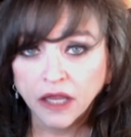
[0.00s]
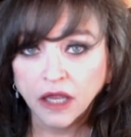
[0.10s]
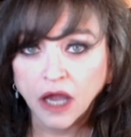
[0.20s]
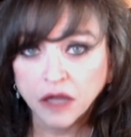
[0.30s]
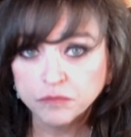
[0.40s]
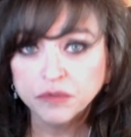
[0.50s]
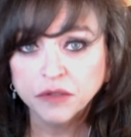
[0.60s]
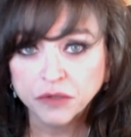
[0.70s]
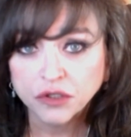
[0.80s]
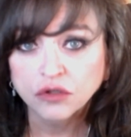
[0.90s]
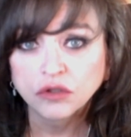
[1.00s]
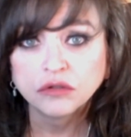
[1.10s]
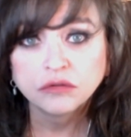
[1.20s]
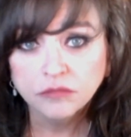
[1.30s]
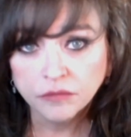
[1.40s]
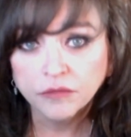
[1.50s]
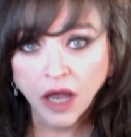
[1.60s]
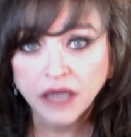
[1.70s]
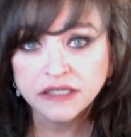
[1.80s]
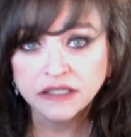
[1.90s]
unbiblical
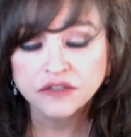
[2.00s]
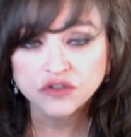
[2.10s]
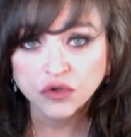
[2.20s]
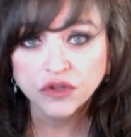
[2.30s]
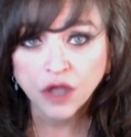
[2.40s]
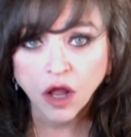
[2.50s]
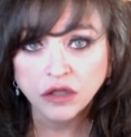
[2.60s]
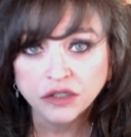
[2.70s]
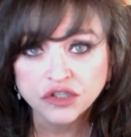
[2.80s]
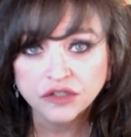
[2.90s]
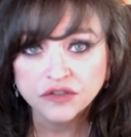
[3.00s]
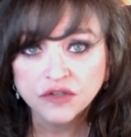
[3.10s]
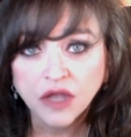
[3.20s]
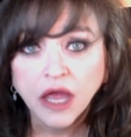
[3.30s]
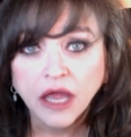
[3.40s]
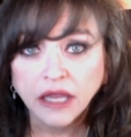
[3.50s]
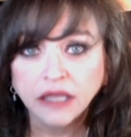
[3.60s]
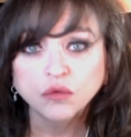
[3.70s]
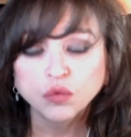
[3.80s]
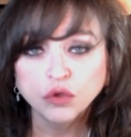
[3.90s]
ideas or theologies.
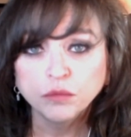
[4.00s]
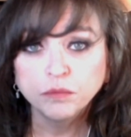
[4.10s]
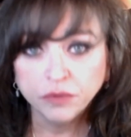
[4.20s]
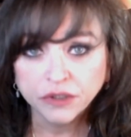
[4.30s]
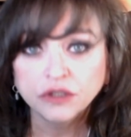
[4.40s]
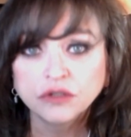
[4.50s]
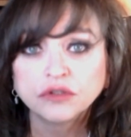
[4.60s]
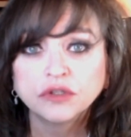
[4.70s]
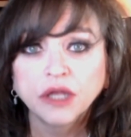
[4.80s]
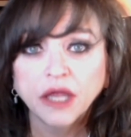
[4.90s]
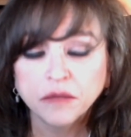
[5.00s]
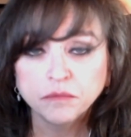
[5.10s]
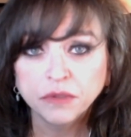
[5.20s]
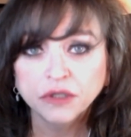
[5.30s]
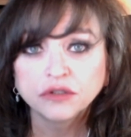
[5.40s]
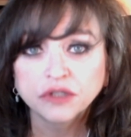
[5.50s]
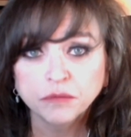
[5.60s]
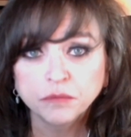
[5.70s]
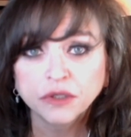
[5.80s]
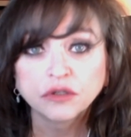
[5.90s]
It will build and build and
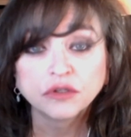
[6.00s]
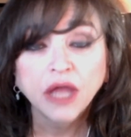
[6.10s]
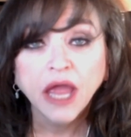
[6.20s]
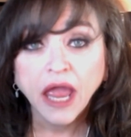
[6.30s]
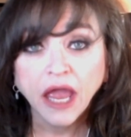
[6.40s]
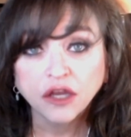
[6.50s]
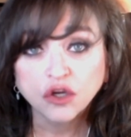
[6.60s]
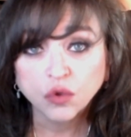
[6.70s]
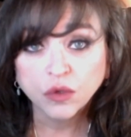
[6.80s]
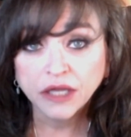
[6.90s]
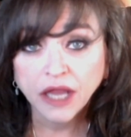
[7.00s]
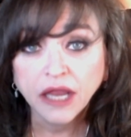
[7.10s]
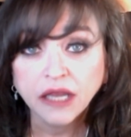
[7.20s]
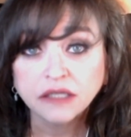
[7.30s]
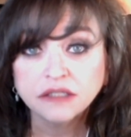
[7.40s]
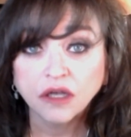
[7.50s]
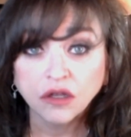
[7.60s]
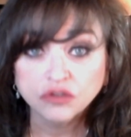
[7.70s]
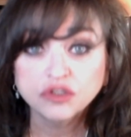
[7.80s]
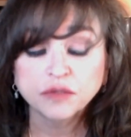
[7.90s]
build and create
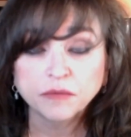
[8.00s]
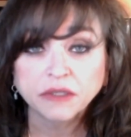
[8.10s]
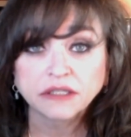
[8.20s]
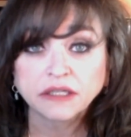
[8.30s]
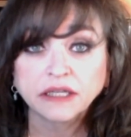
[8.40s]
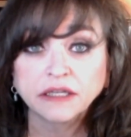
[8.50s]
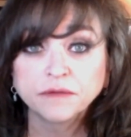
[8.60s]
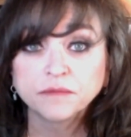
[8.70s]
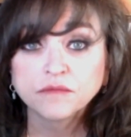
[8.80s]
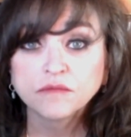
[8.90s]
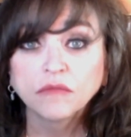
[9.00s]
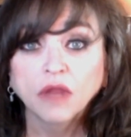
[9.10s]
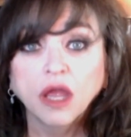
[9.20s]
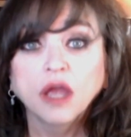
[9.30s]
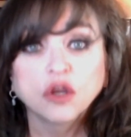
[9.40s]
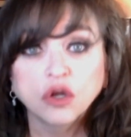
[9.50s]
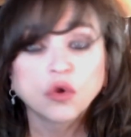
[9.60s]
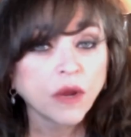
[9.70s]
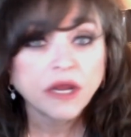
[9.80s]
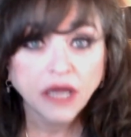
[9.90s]
ultimately
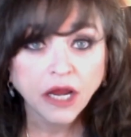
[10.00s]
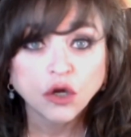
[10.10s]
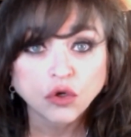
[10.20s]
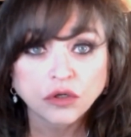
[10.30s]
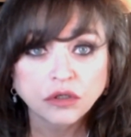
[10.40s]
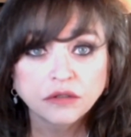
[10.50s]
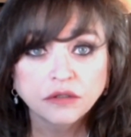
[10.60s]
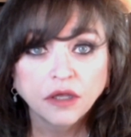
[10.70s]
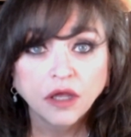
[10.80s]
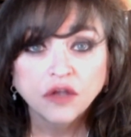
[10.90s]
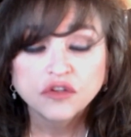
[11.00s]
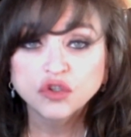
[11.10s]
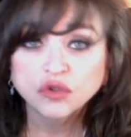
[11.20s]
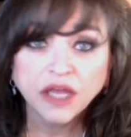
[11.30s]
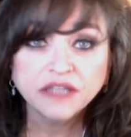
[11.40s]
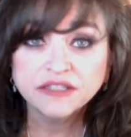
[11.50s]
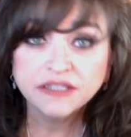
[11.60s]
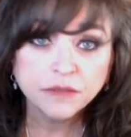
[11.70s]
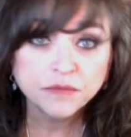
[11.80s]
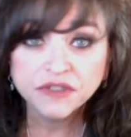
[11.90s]
great error. So let's
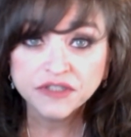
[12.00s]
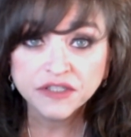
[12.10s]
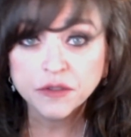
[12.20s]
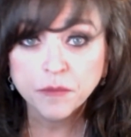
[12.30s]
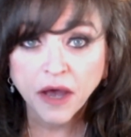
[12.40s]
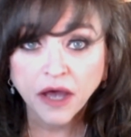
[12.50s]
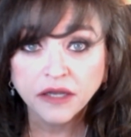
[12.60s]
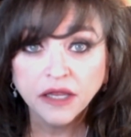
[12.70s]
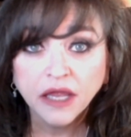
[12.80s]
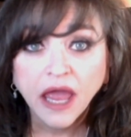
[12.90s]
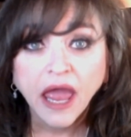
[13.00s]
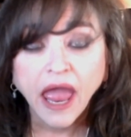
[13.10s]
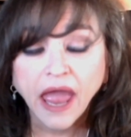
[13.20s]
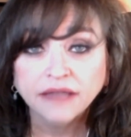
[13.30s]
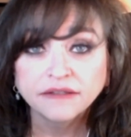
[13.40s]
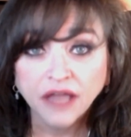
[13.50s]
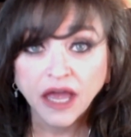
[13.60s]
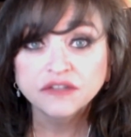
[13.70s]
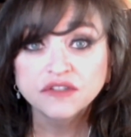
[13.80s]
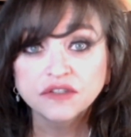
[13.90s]
nip this at the bud and
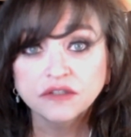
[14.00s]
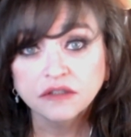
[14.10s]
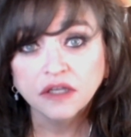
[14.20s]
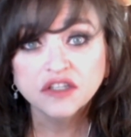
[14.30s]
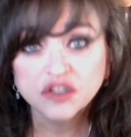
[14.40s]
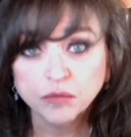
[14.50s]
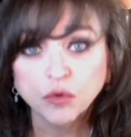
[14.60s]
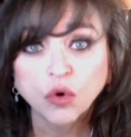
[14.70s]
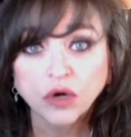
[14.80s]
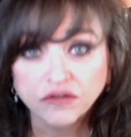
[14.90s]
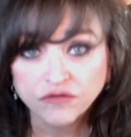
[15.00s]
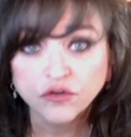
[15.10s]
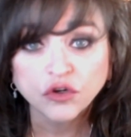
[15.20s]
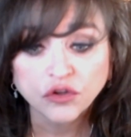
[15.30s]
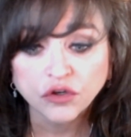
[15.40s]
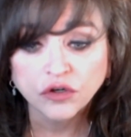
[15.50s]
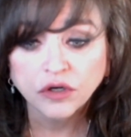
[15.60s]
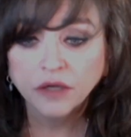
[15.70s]
let's explore it further.